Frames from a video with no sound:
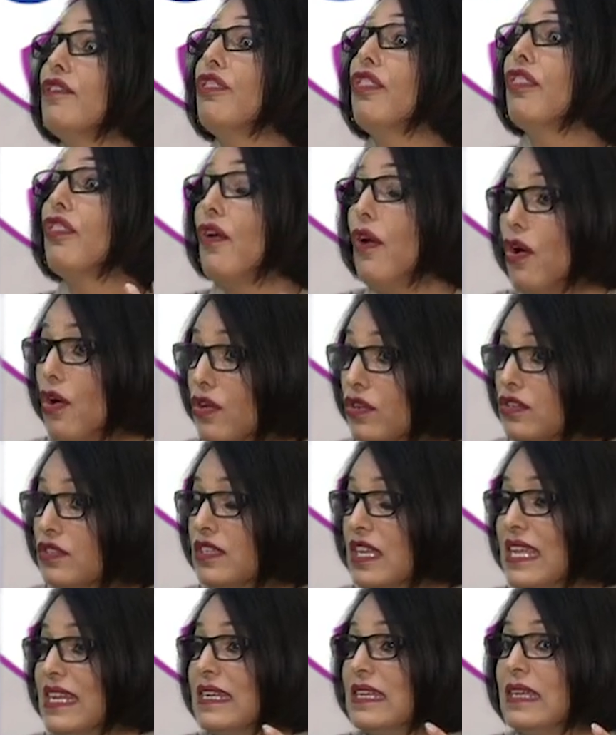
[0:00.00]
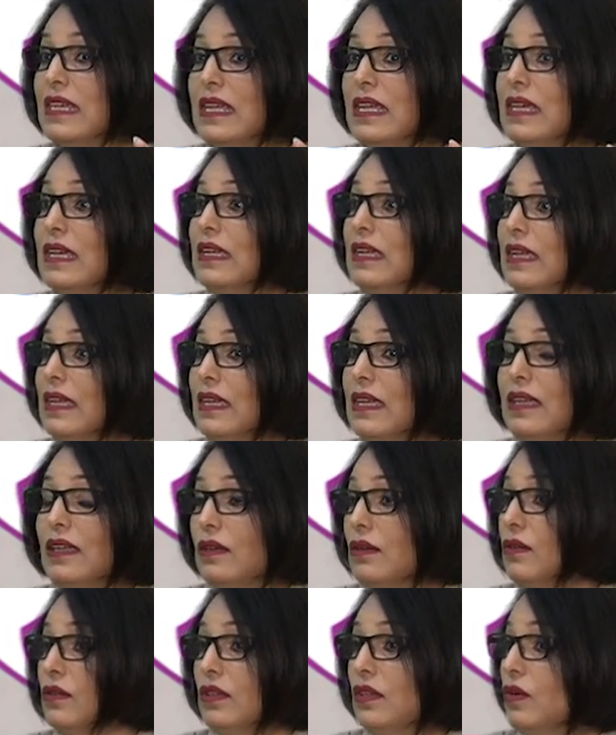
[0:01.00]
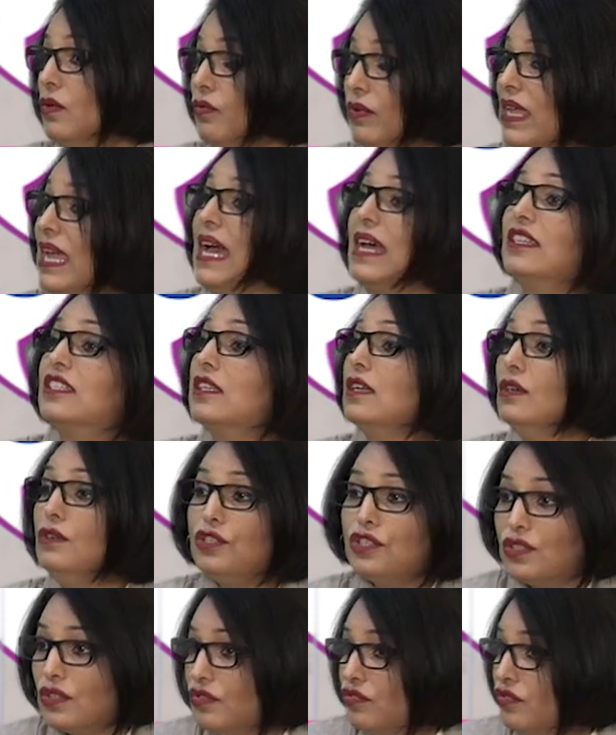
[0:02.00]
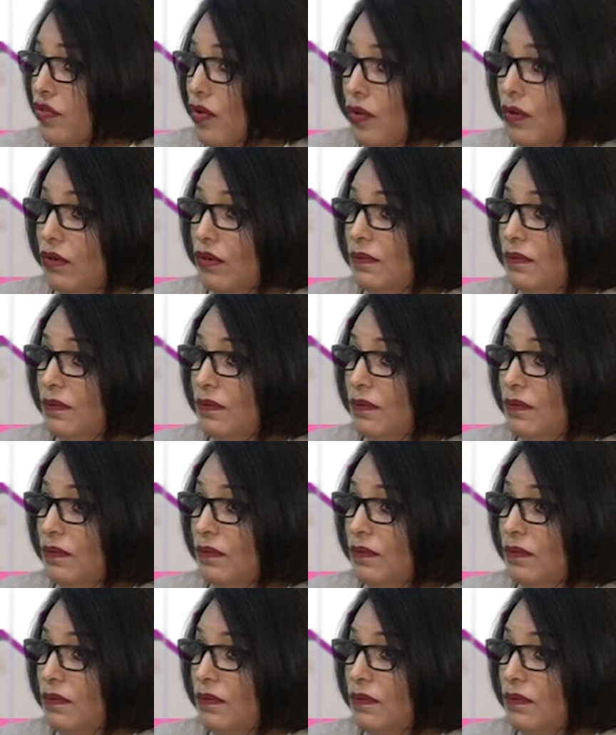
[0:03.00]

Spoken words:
thought and we had solution for.